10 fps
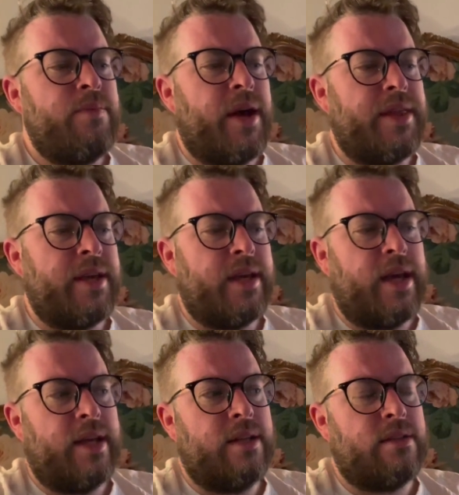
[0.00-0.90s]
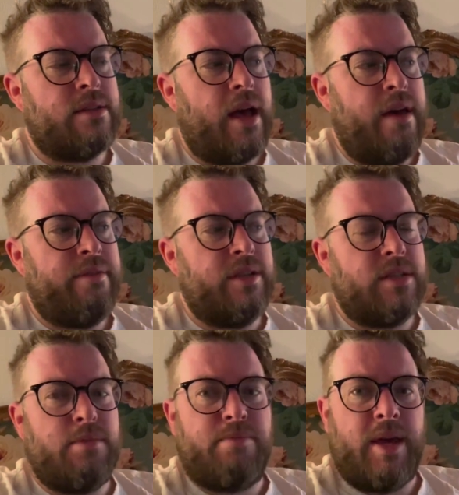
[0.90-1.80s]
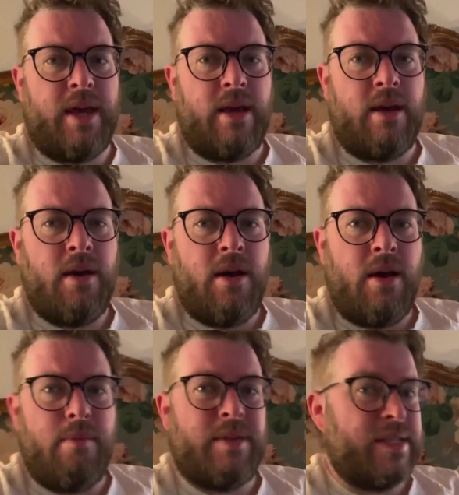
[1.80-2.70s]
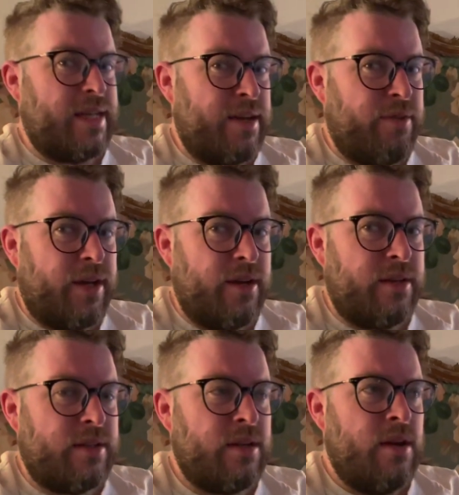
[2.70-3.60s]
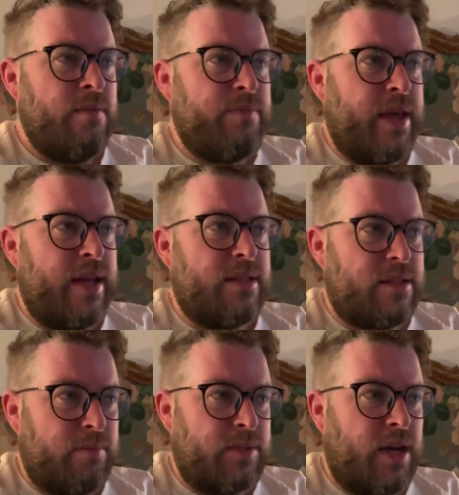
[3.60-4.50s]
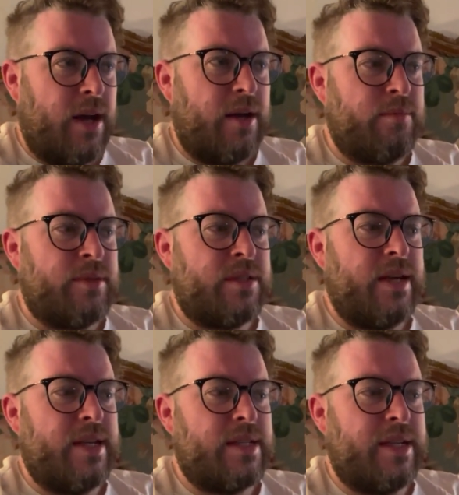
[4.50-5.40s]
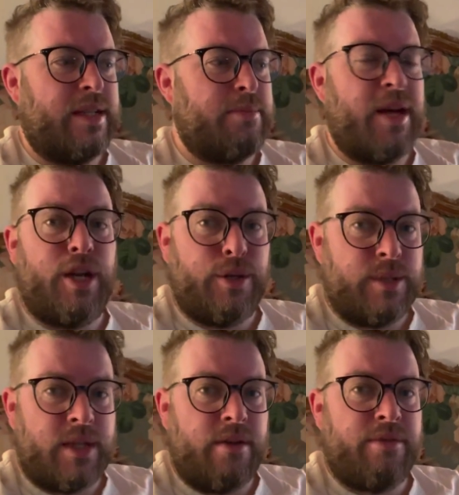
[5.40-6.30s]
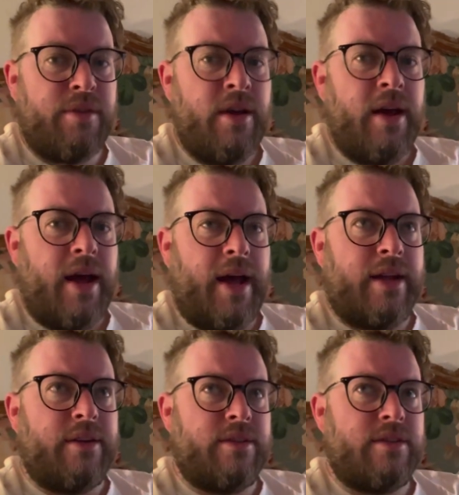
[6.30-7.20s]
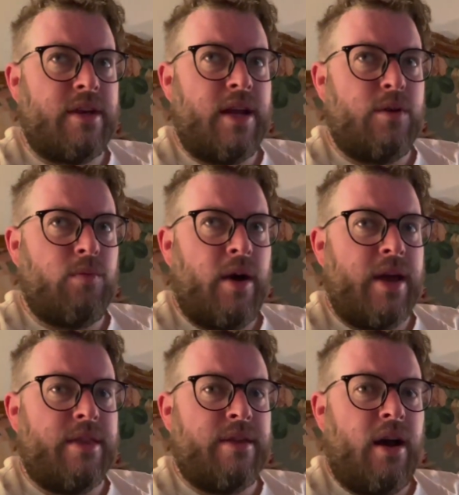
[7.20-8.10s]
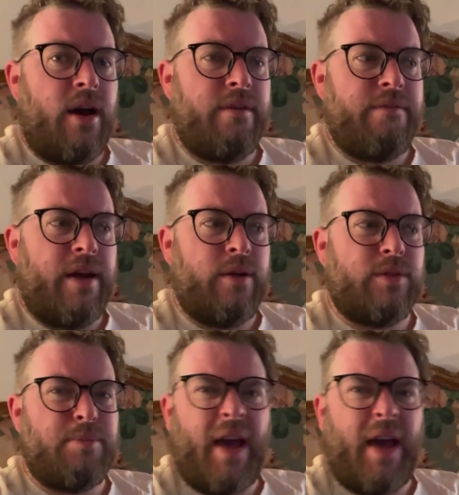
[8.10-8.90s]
I think in its efforts to be mysterious, it sometimes is a little bit elusive and in a way that I found a bit